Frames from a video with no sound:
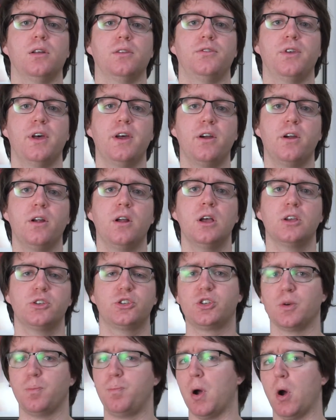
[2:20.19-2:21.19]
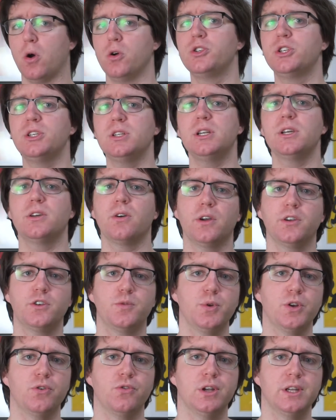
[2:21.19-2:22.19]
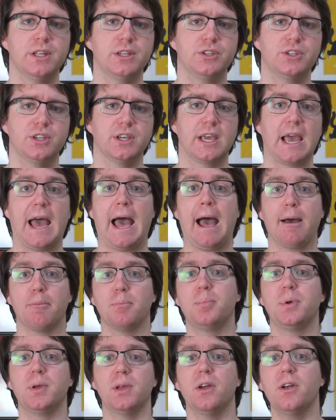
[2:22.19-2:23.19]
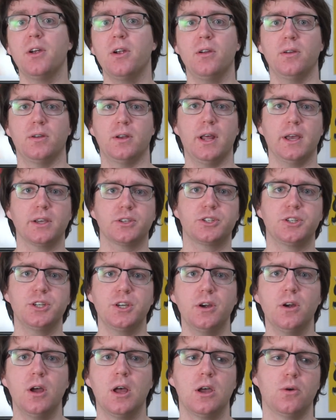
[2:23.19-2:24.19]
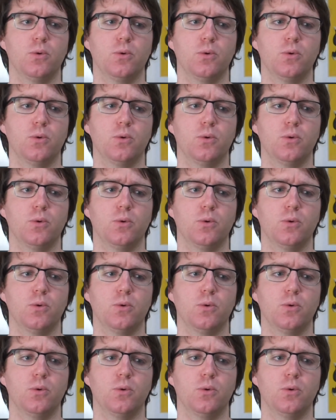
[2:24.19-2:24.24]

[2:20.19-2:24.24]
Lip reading: They're supposedly going to be releasing Ampere next year,